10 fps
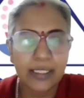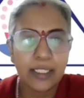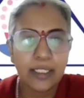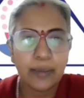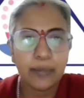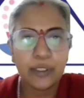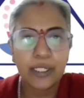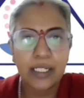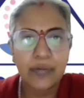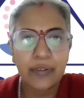Mudras.
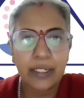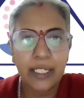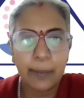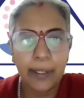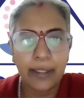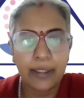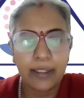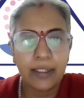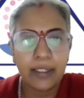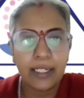Mudras for knee
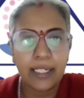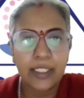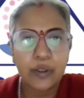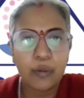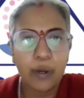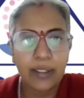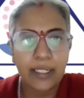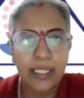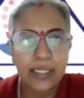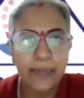pain. Let's
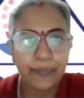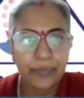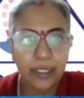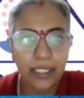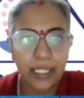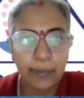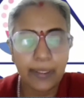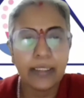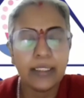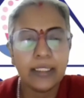know what is
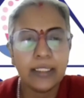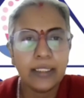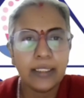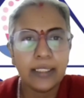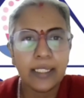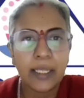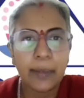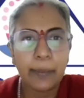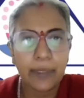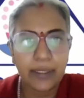knee pain.
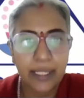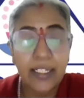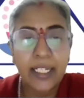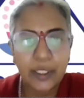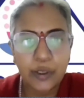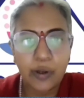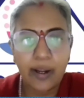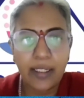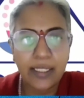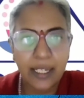The
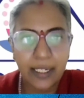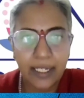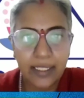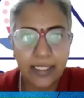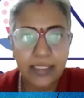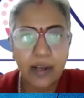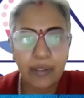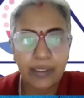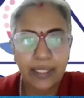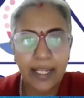knee joints
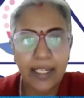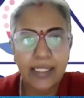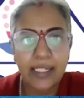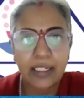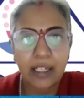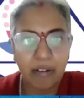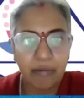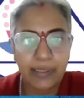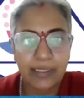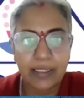connects our thighs
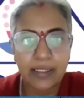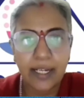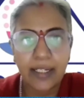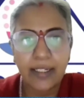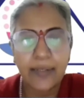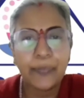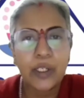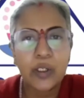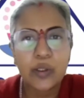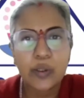and calf muscles, right?
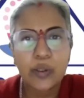